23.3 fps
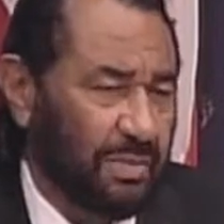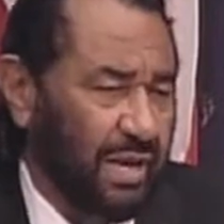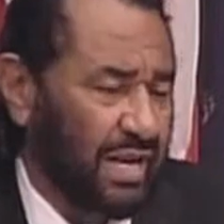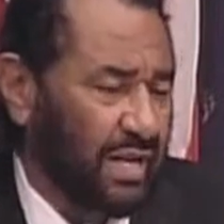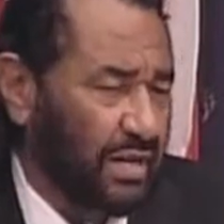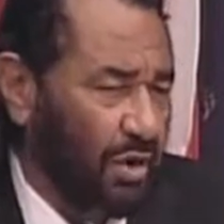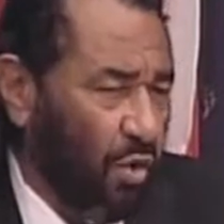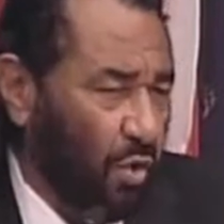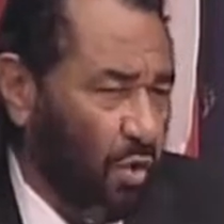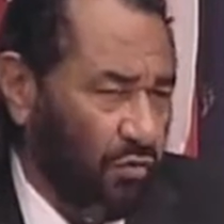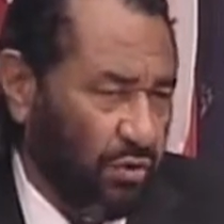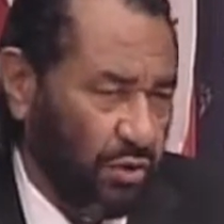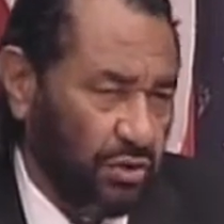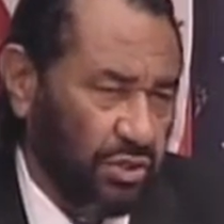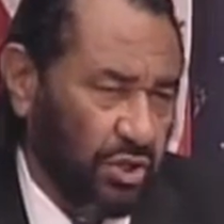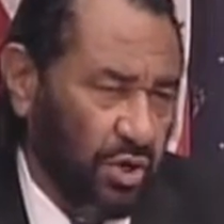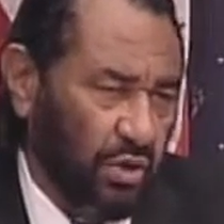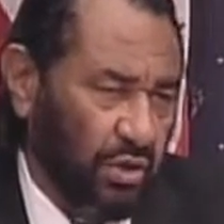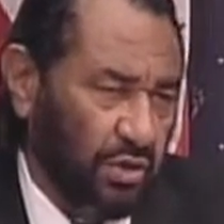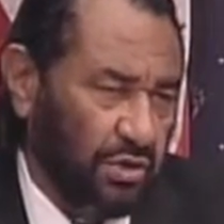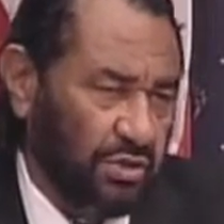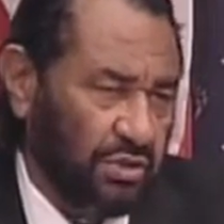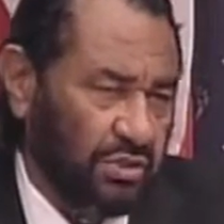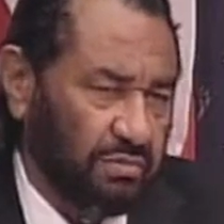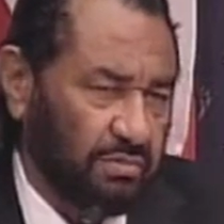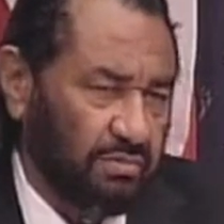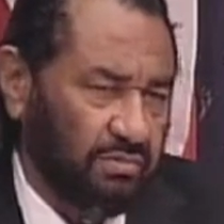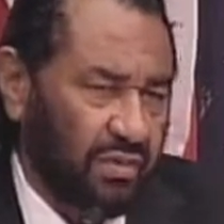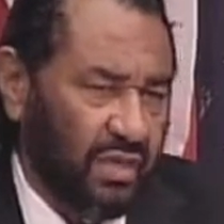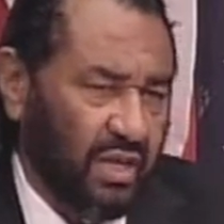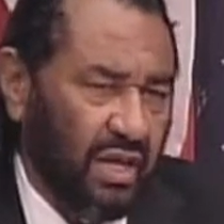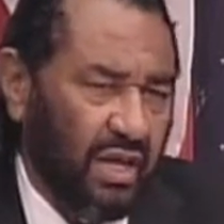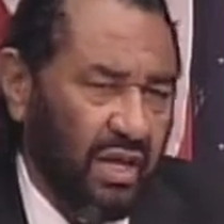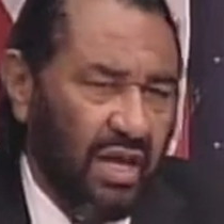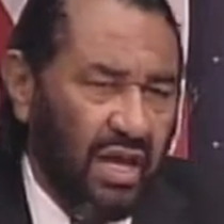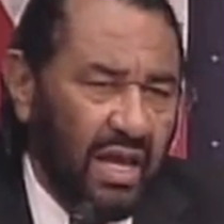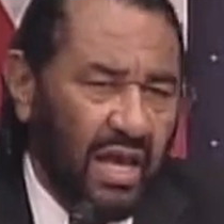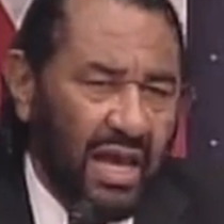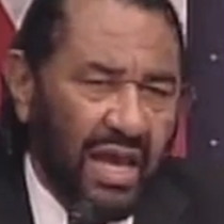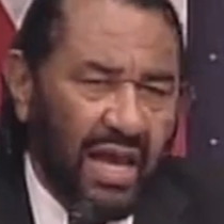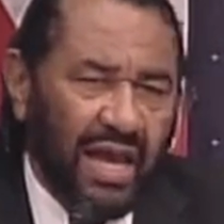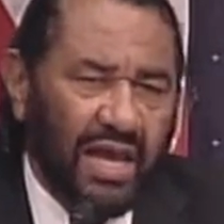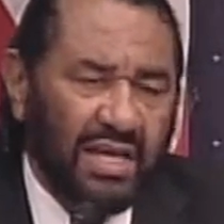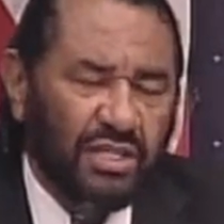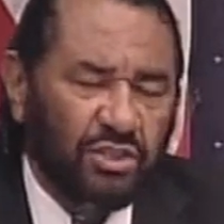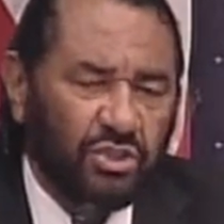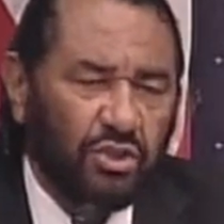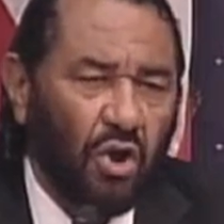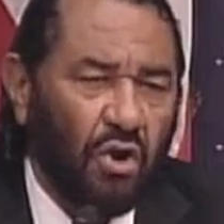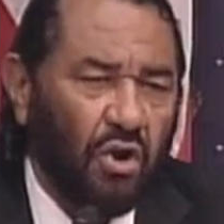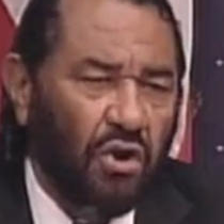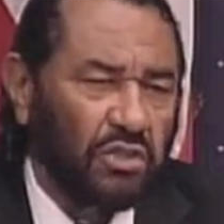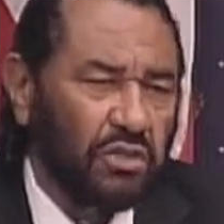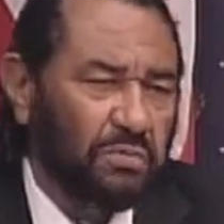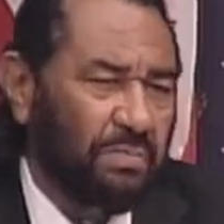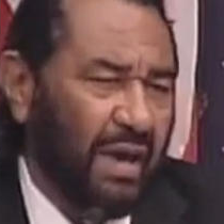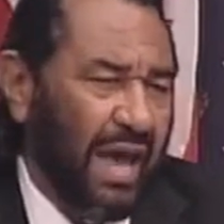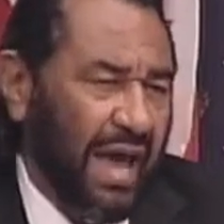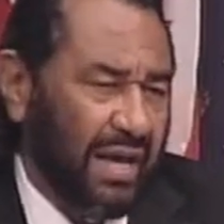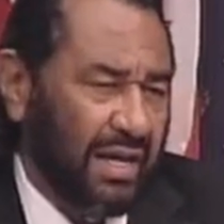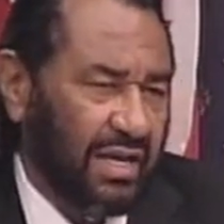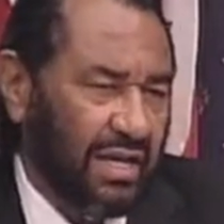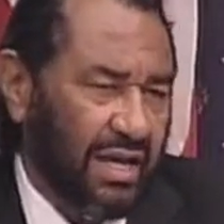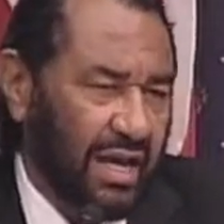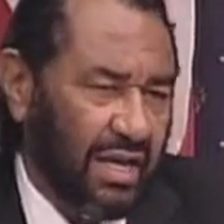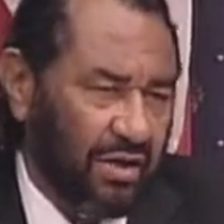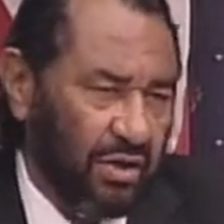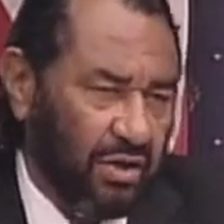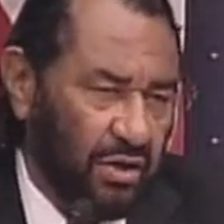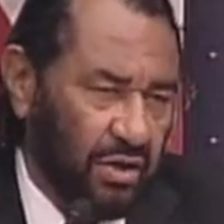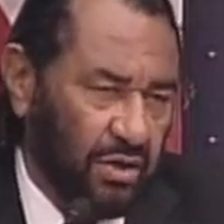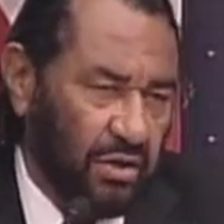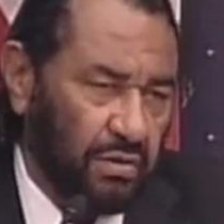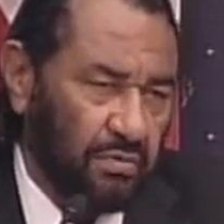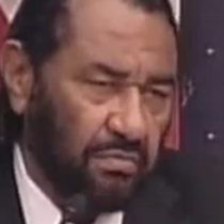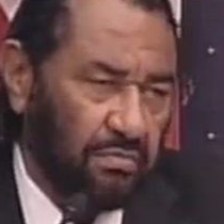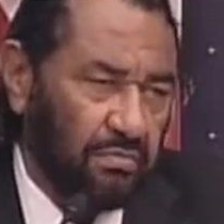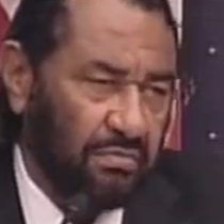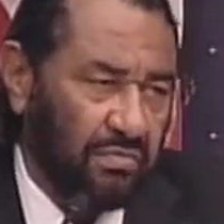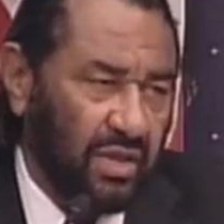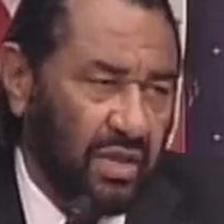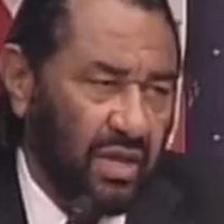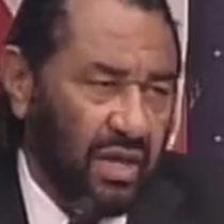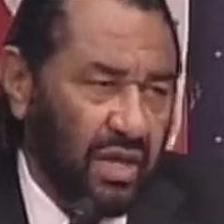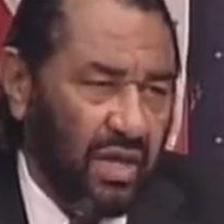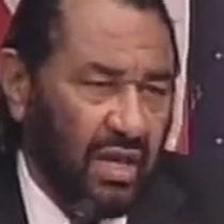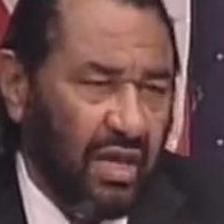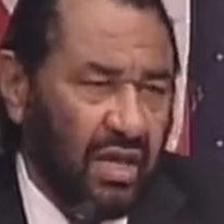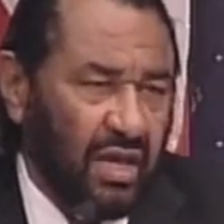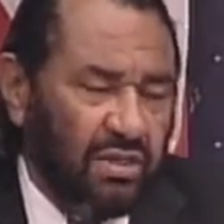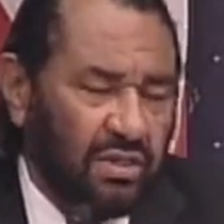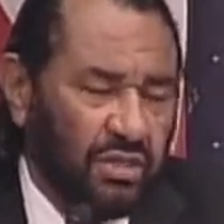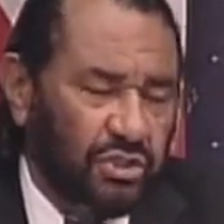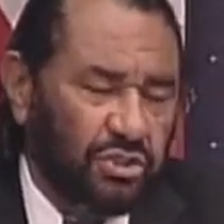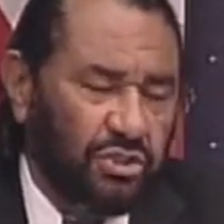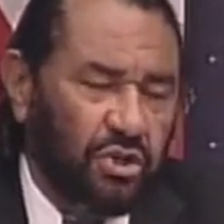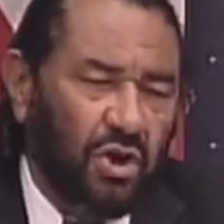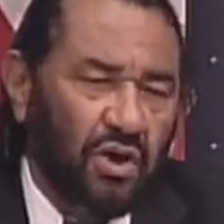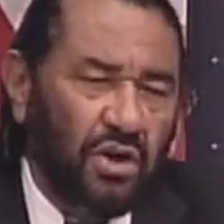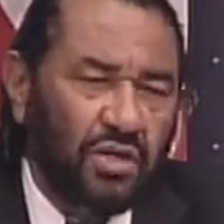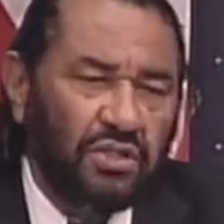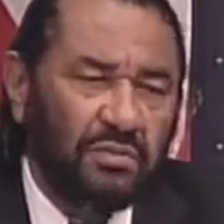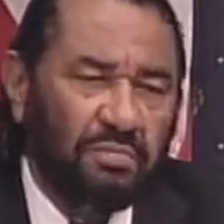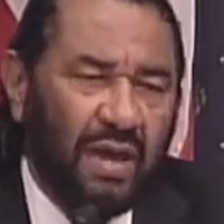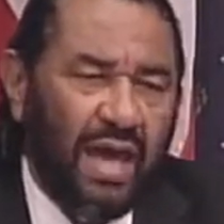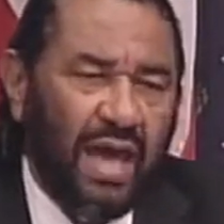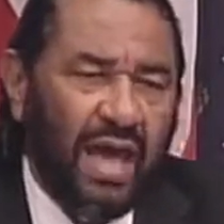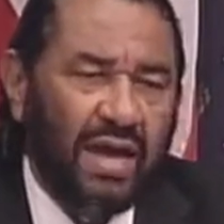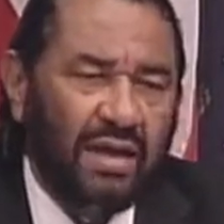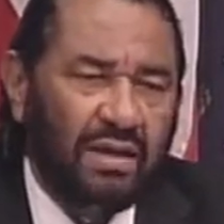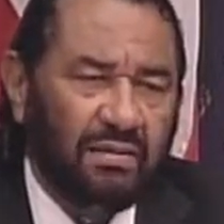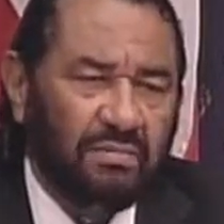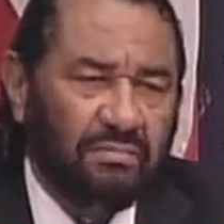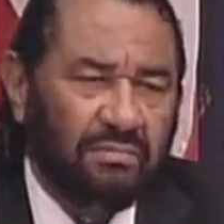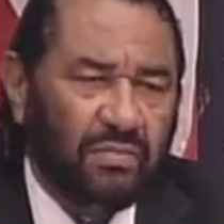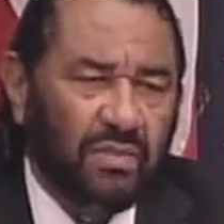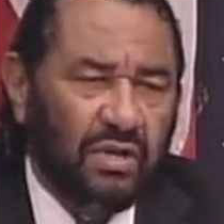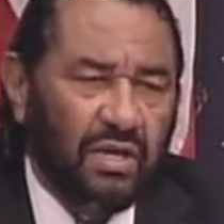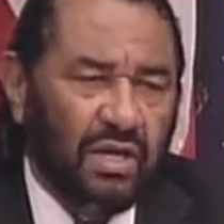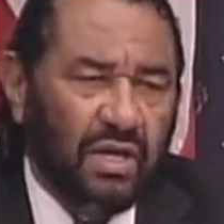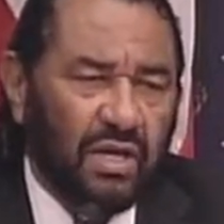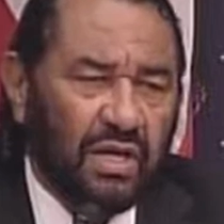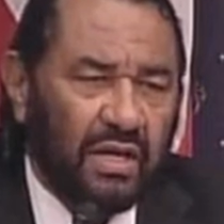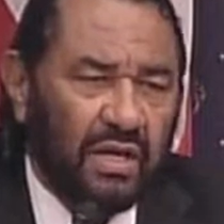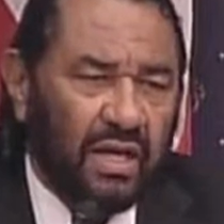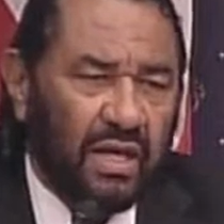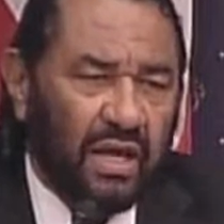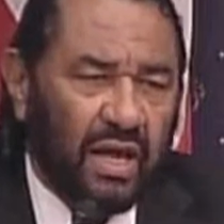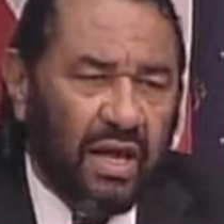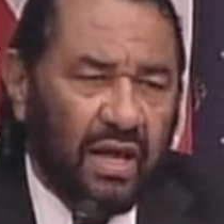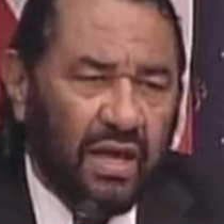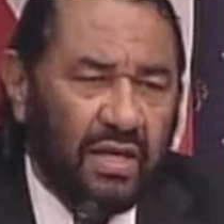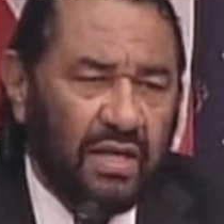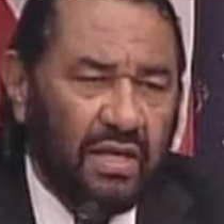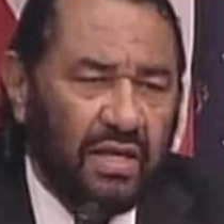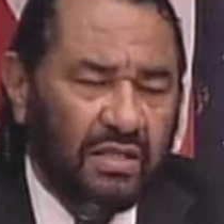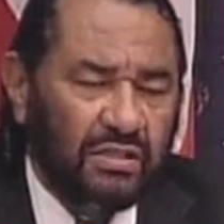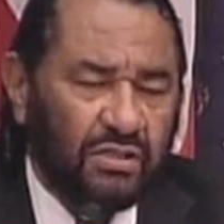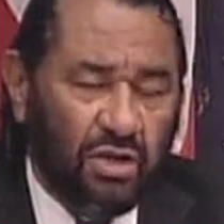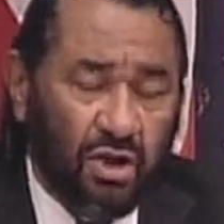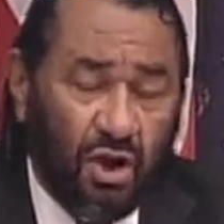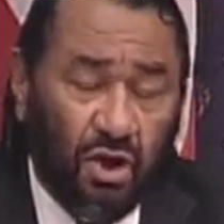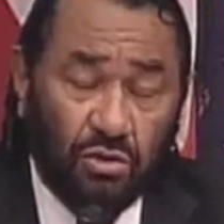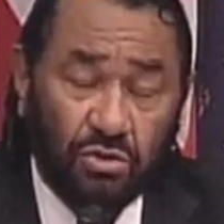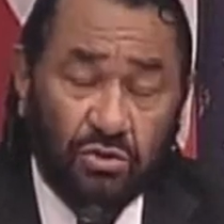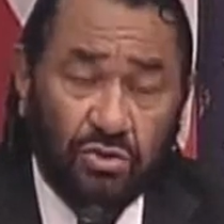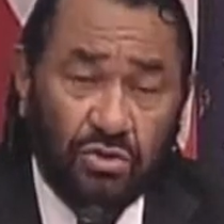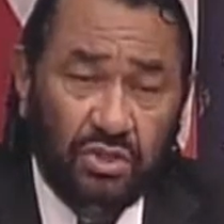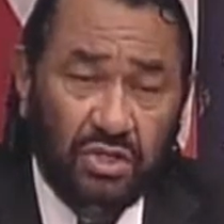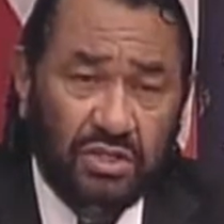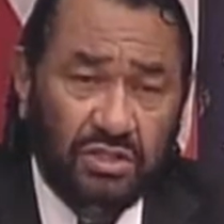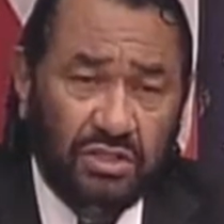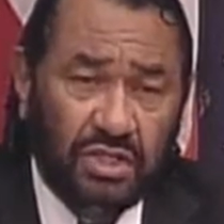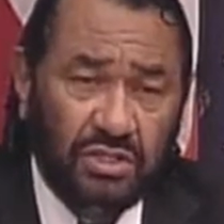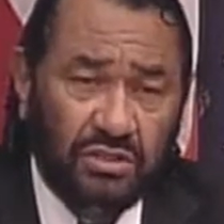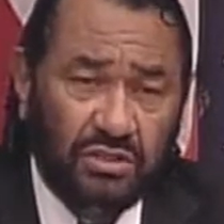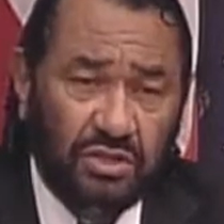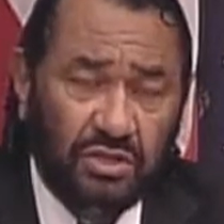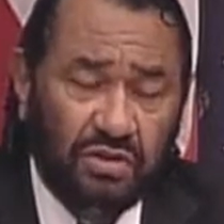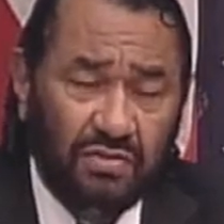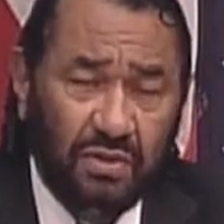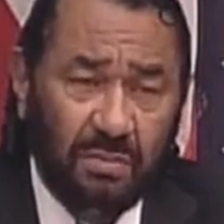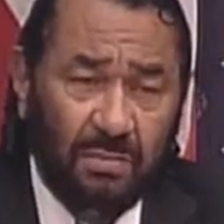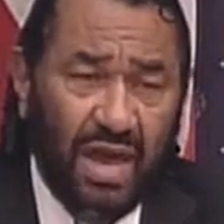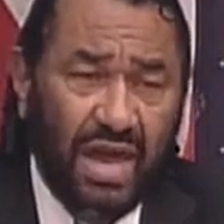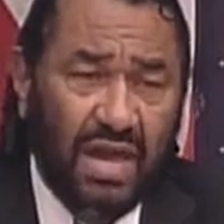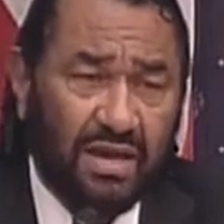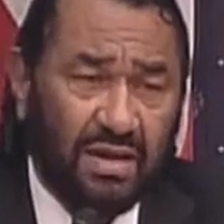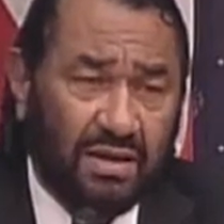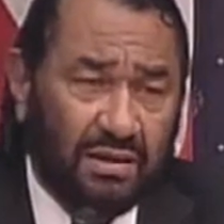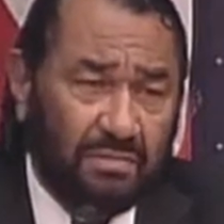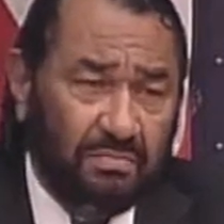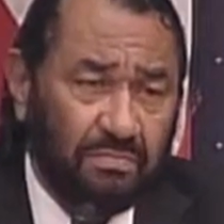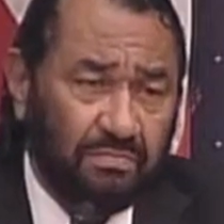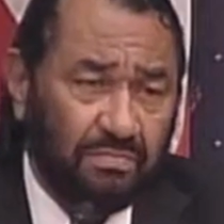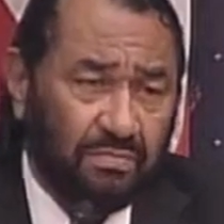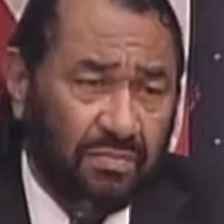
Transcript: been an overcharge. A chargeback can occur. The chargeback is called to the attention of the bank.